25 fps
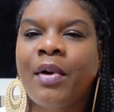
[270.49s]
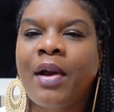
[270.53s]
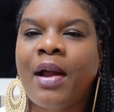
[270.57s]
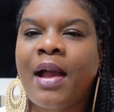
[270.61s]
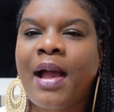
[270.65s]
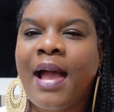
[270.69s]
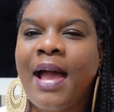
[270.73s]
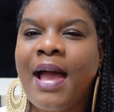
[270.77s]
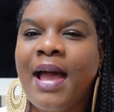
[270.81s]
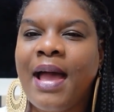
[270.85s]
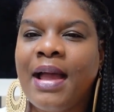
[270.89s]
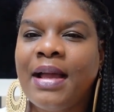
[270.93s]
where
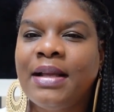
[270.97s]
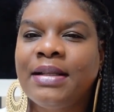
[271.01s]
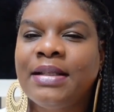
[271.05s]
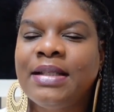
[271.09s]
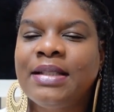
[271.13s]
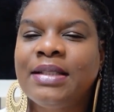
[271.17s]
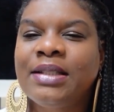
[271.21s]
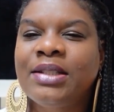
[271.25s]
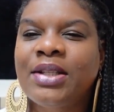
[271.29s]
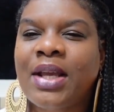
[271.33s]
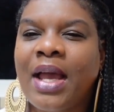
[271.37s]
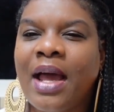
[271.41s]
I had
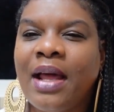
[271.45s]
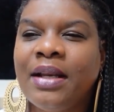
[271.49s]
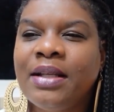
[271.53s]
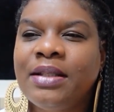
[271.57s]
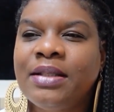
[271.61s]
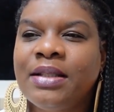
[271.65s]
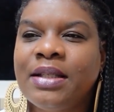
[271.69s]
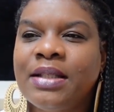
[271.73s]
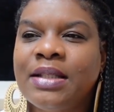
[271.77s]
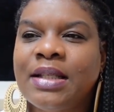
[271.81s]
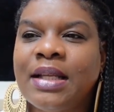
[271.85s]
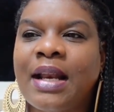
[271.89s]
these
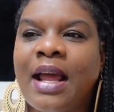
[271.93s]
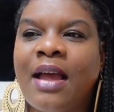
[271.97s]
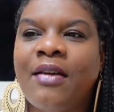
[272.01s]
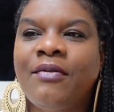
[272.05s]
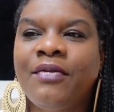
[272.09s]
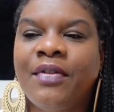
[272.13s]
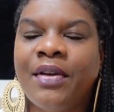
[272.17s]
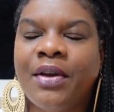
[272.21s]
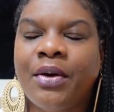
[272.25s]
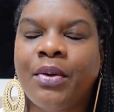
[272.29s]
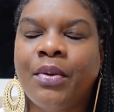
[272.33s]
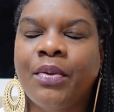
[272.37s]
challenges, and
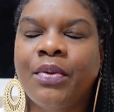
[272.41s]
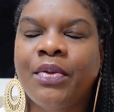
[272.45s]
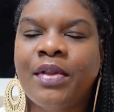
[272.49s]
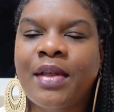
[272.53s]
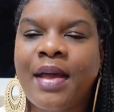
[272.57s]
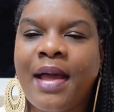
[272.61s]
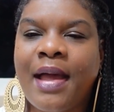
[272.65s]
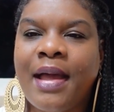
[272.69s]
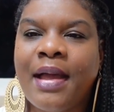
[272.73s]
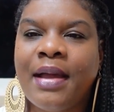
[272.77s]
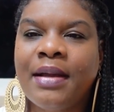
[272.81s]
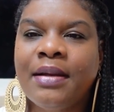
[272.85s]
I felt
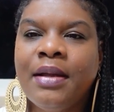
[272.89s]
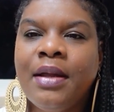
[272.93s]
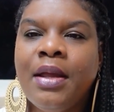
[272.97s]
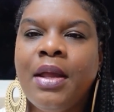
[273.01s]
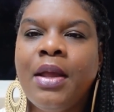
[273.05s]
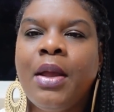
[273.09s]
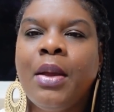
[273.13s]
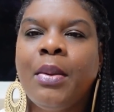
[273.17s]
that